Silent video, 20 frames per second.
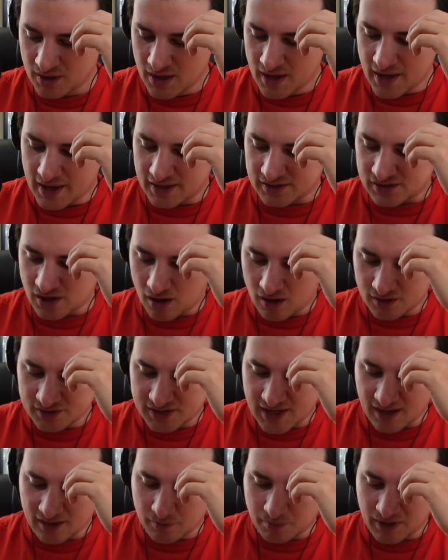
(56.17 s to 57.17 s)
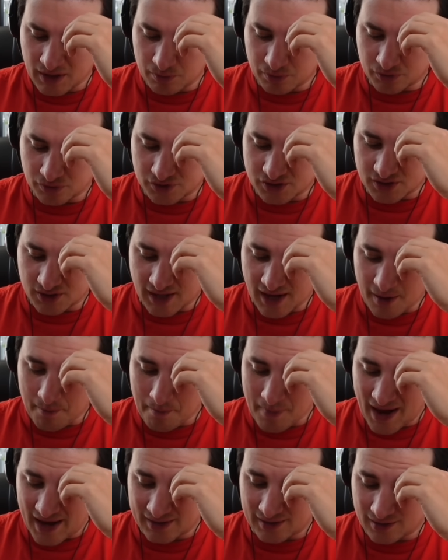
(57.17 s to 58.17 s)
It's hard to get the people to get
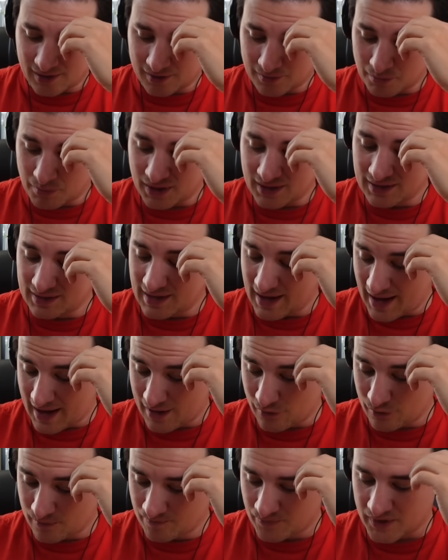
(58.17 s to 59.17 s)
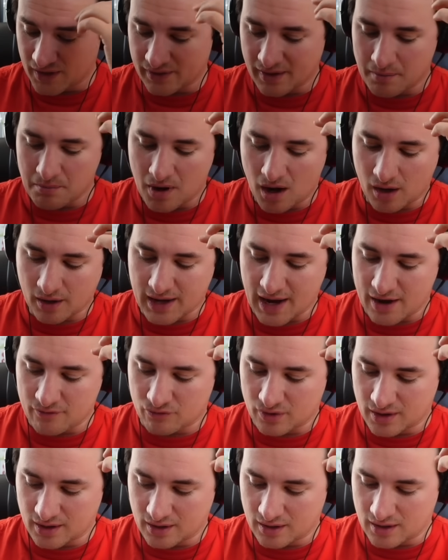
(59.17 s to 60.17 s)
mad at me now. And then Mark
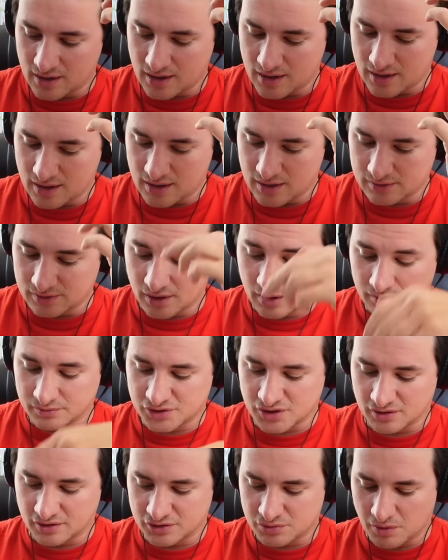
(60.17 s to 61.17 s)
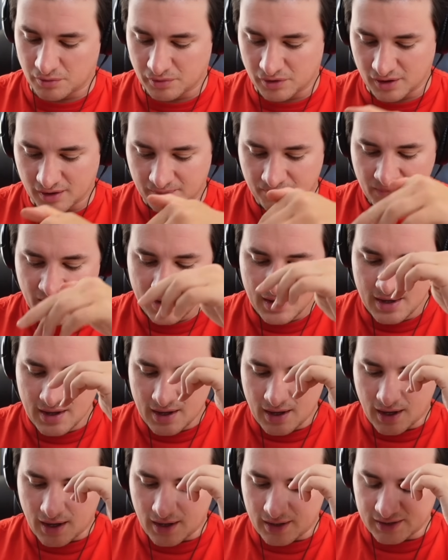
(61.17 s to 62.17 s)
Henry, there's one more thing.
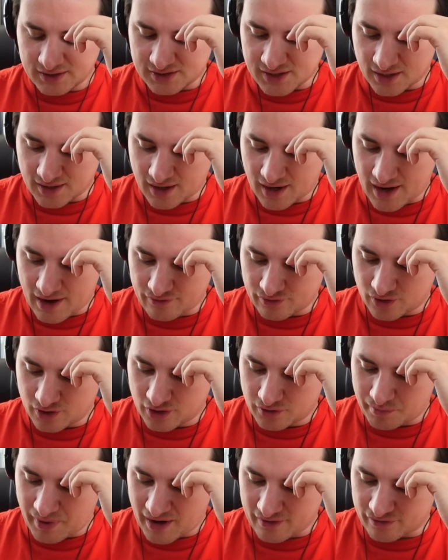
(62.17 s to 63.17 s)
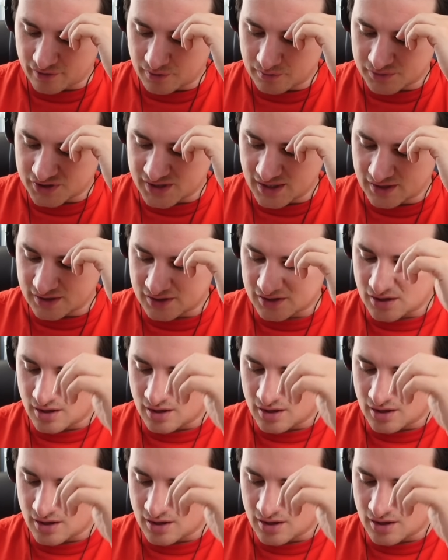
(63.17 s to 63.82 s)
He said, I haven't heard back from them since.